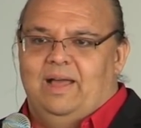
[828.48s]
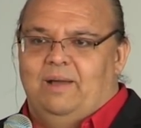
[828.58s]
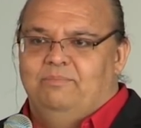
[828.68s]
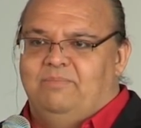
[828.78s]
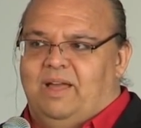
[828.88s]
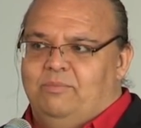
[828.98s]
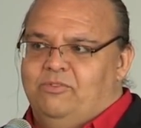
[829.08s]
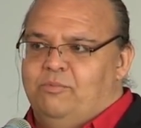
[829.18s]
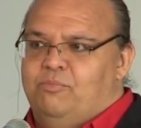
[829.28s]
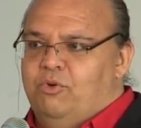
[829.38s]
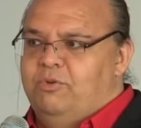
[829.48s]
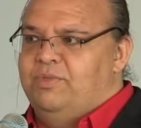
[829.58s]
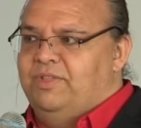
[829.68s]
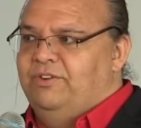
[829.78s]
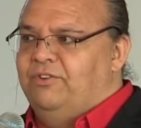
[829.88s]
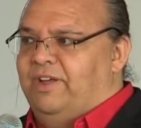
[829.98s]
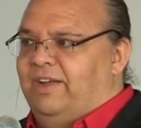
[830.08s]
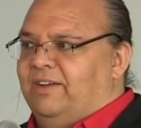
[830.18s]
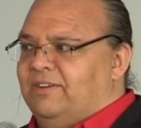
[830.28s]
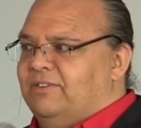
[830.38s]
a little bored with the
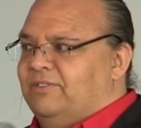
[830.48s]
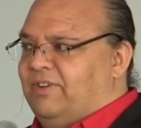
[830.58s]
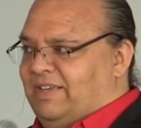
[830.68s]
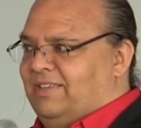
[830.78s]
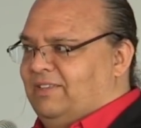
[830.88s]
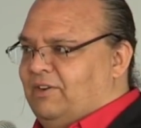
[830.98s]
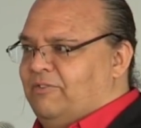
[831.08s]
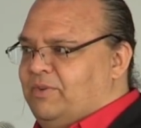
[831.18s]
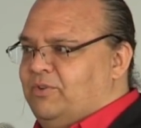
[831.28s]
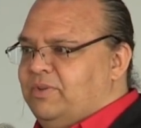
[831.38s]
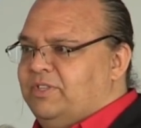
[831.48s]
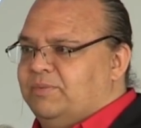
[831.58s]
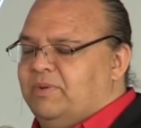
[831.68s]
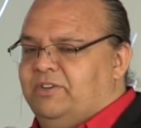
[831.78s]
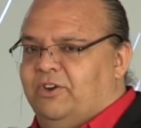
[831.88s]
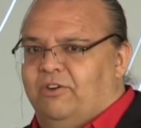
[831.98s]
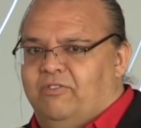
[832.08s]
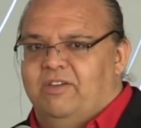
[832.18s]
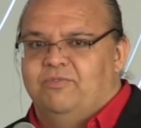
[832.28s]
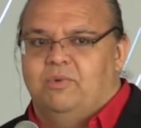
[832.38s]
internet. I've been doing this my entire
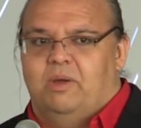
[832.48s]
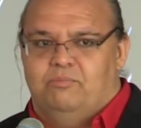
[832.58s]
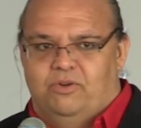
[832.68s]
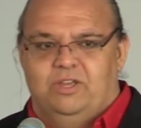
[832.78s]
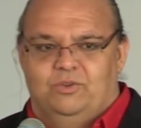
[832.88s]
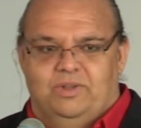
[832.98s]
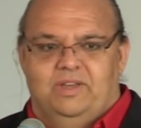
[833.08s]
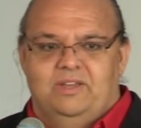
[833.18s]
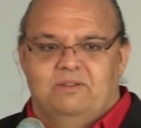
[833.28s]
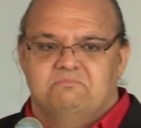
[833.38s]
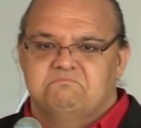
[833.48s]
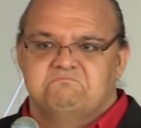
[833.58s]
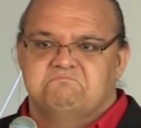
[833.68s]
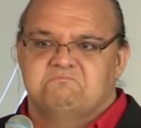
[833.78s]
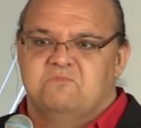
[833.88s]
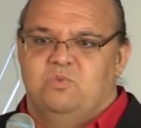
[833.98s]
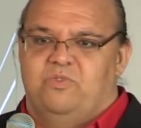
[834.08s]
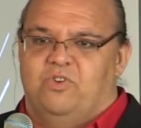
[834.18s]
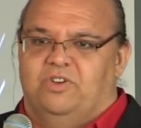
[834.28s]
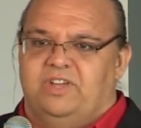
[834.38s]
life. I'm pretty good at it.
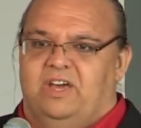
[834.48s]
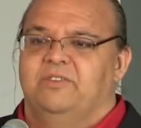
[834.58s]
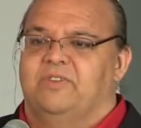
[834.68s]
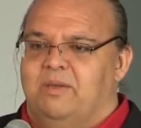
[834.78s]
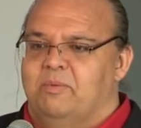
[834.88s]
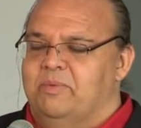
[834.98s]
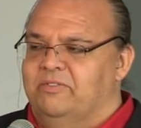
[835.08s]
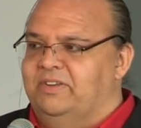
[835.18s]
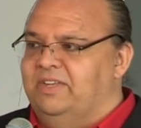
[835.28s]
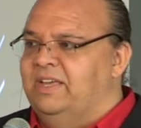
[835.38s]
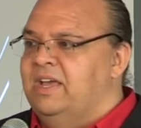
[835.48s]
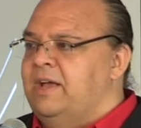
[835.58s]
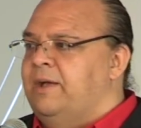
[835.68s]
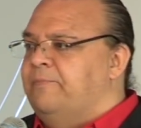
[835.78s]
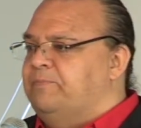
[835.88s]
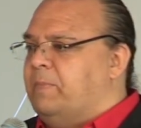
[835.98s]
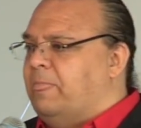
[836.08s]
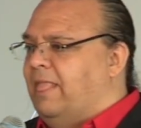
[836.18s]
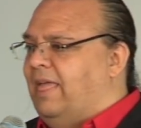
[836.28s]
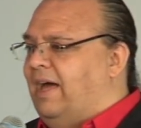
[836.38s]
We've got a ton of capability.
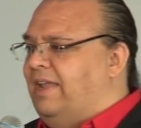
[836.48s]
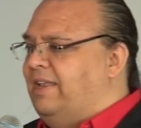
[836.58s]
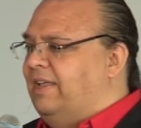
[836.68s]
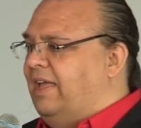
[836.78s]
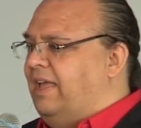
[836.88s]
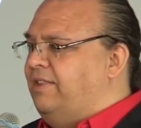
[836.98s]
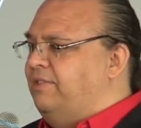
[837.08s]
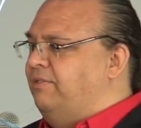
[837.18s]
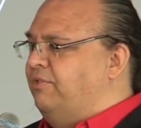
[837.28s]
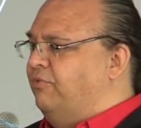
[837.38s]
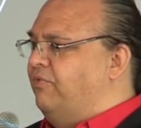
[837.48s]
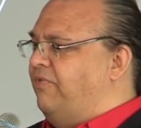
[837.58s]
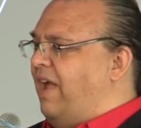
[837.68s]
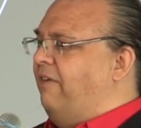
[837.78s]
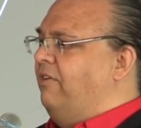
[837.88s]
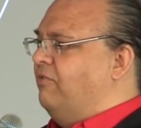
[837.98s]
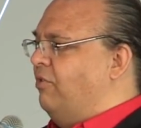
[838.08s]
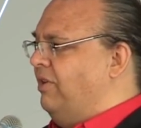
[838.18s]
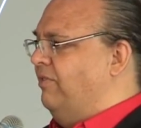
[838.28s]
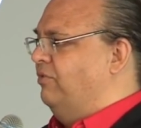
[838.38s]
And in the very
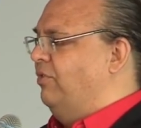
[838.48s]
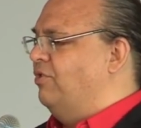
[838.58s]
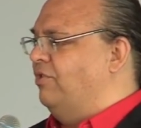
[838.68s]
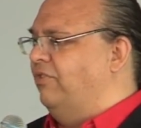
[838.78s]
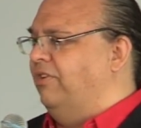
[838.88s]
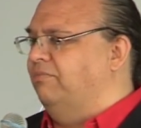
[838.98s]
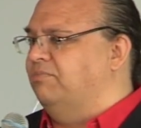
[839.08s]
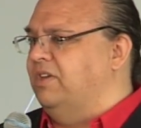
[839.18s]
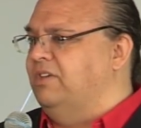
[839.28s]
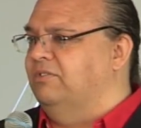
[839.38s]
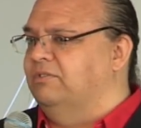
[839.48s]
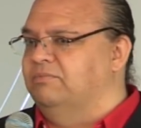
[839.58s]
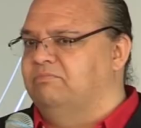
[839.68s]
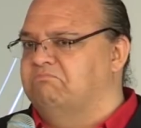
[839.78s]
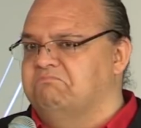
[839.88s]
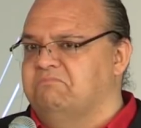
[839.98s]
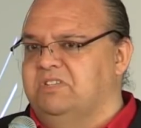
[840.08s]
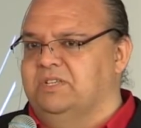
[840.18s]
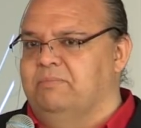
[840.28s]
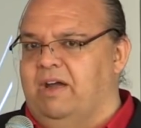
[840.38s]
long evolutionary cycle,
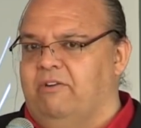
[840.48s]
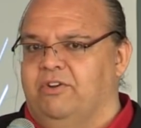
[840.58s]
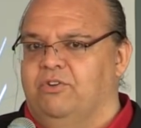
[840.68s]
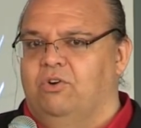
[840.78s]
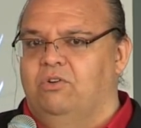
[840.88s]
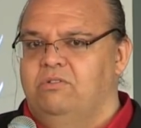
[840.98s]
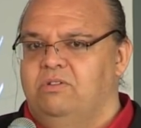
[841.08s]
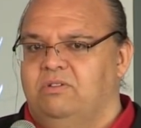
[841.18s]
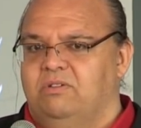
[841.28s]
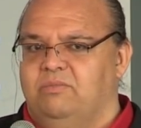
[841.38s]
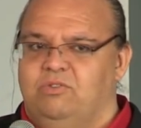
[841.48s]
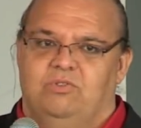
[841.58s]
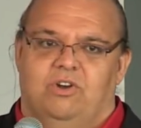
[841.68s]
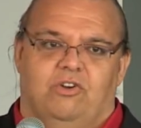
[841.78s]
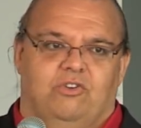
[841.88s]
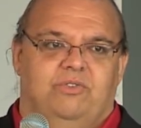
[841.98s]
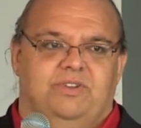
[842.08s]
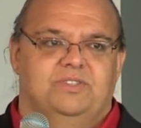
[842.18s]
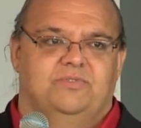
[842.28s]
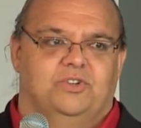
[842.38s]
does it matter at all? And you could argue
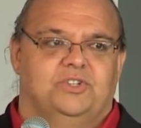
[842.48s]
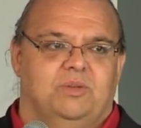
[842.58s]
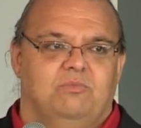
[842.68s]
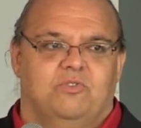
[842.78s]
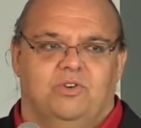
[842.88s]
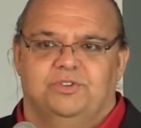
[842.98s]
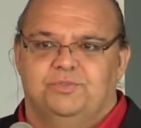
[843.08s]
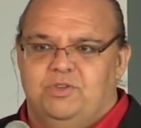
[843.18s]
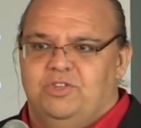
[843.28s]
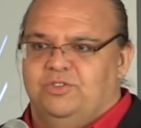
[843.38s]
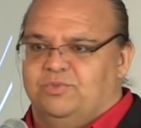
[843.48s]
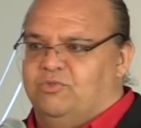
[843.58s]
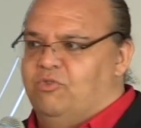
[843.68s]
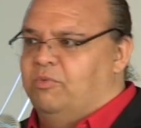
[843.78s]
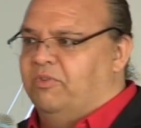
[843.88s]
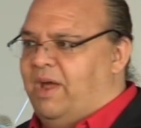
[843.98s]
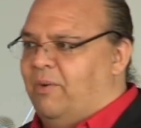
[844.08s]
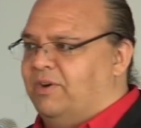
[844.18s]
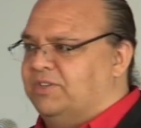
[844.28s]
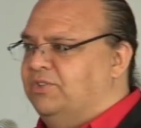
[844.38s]
that it's the first time you've gotten a species with global
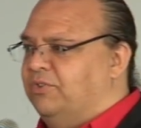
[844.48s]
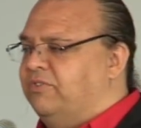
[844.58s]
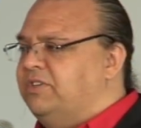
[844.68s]
networks and all the